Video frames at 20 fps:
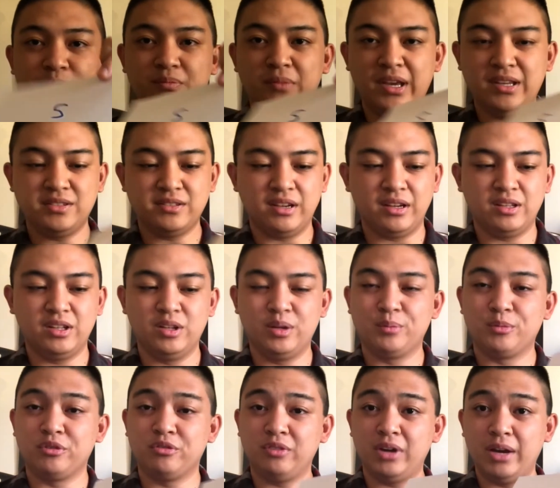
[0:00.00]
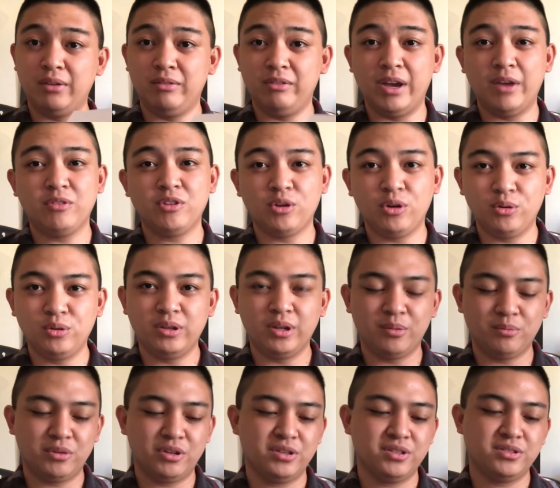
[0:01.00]
based on the number 5. If you have your own
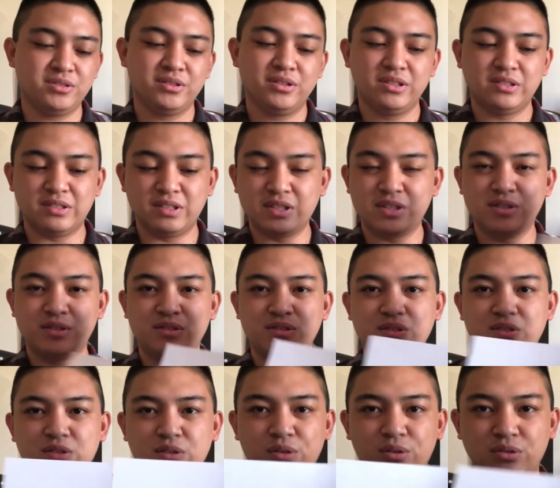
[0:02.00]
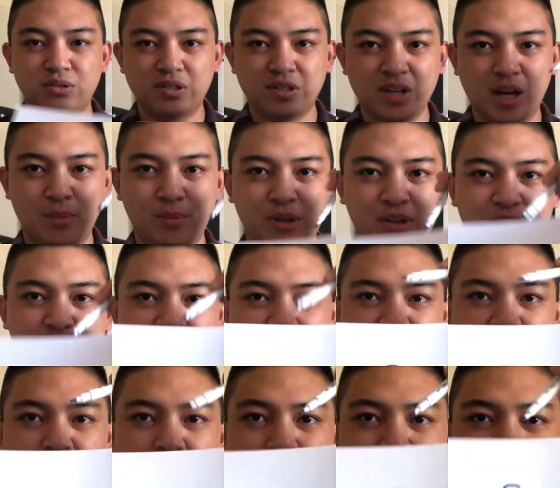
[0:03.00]
number, just copy the
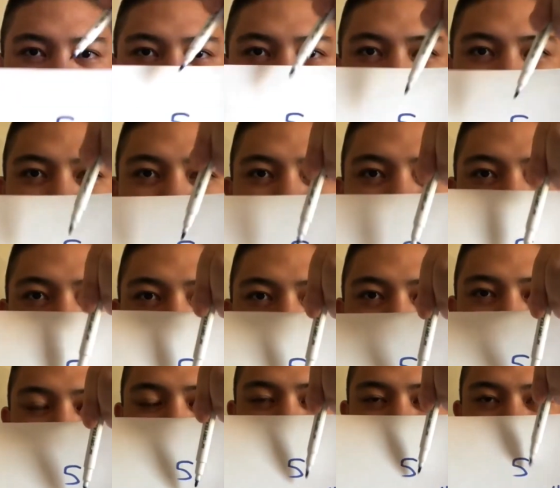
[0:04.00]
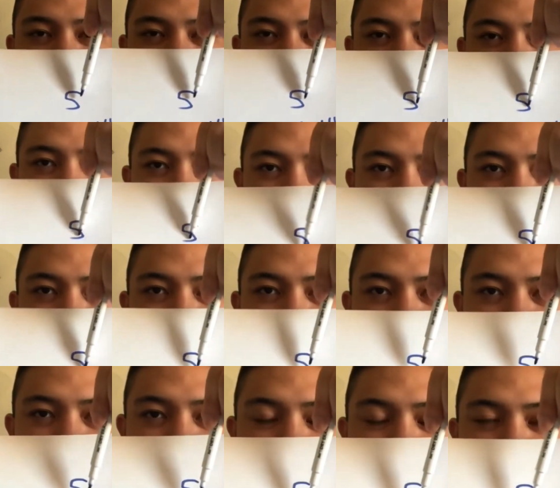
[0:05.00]
steps from plus 9,
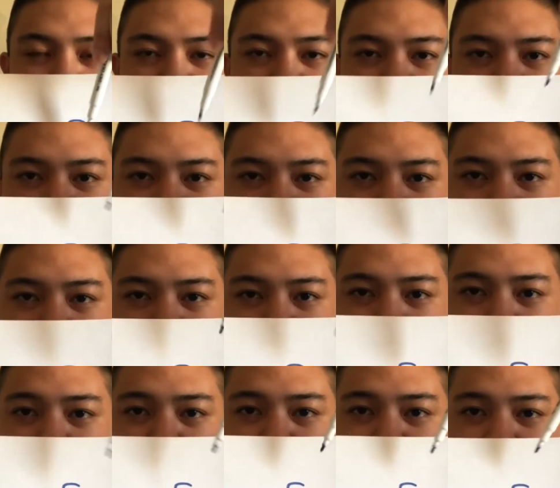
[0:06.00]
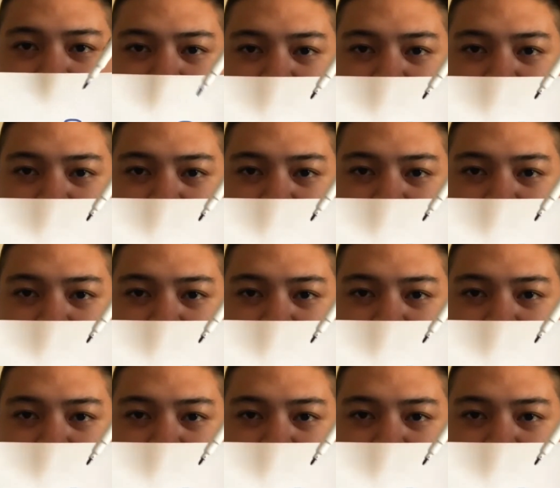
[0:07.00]
and then with that same number,